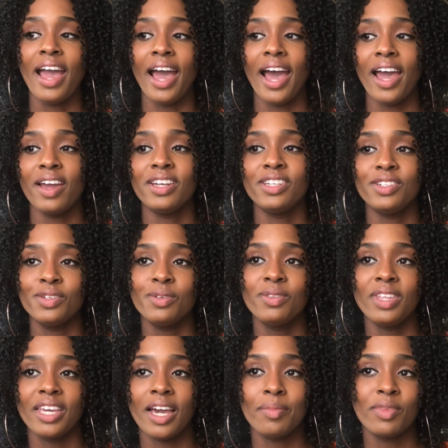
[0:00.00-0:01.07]
I do
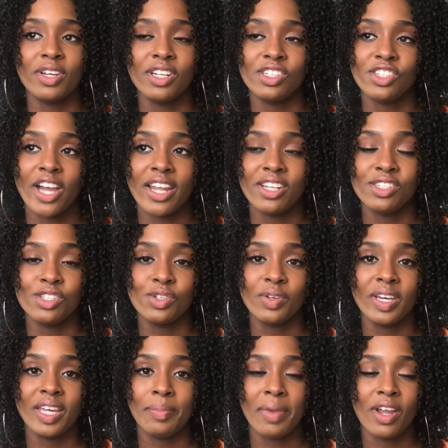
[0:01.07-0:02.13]
think I'm going to try to do
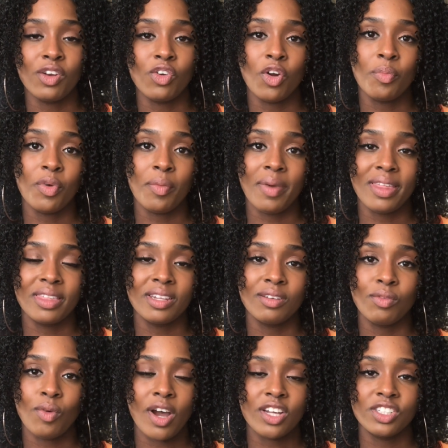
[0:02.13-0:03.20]
it in my normal method of
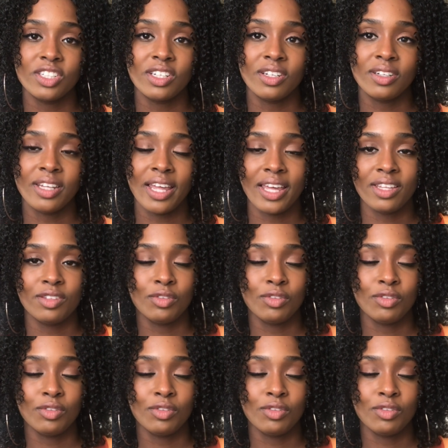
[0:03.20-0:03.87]
washing, like,